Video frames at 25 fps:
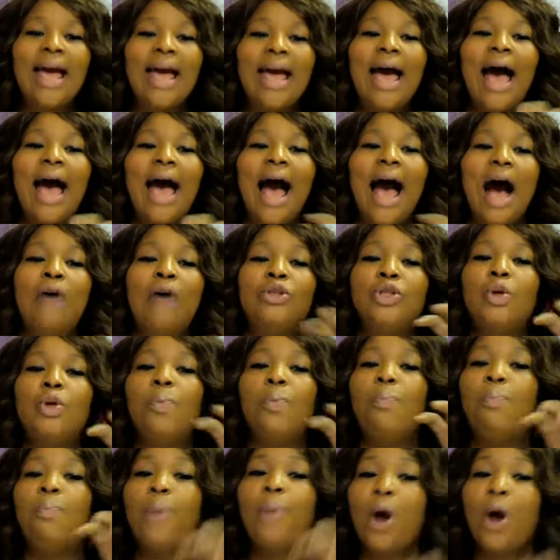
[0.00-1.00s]
how to
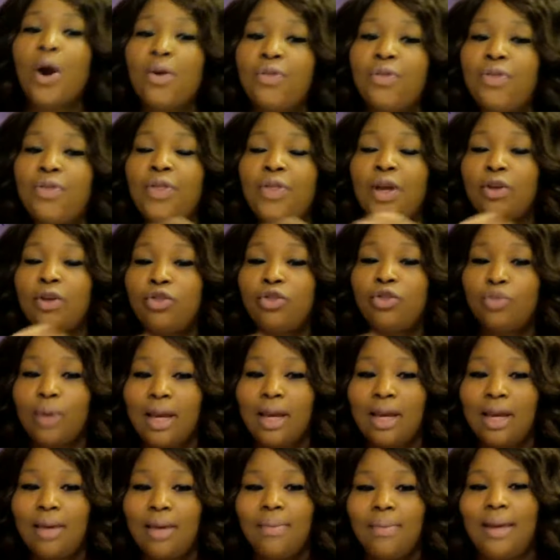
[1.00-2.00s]
birth their
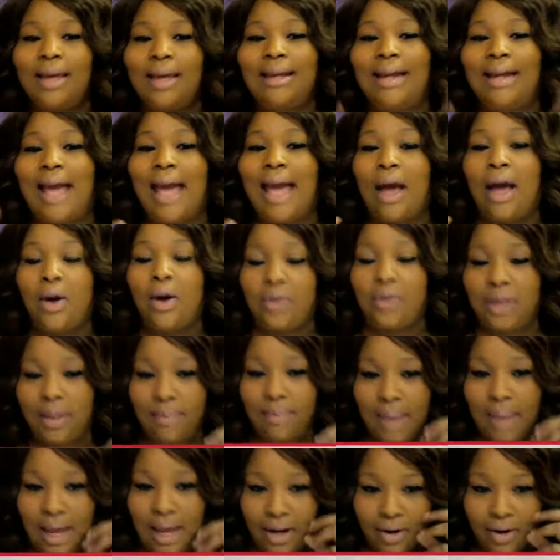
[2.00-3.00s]
dream in a healthy
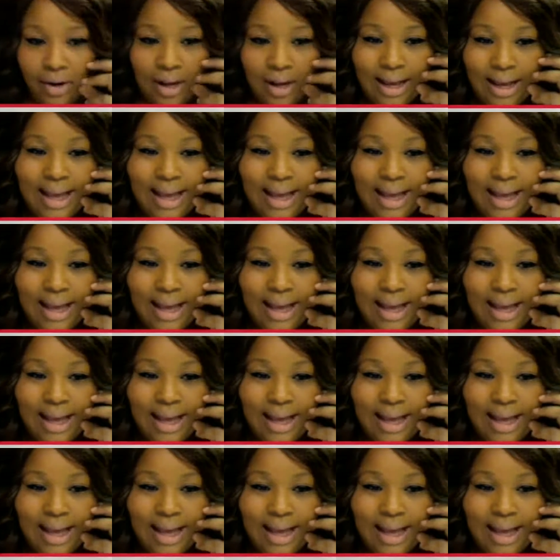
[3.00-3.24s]
manner.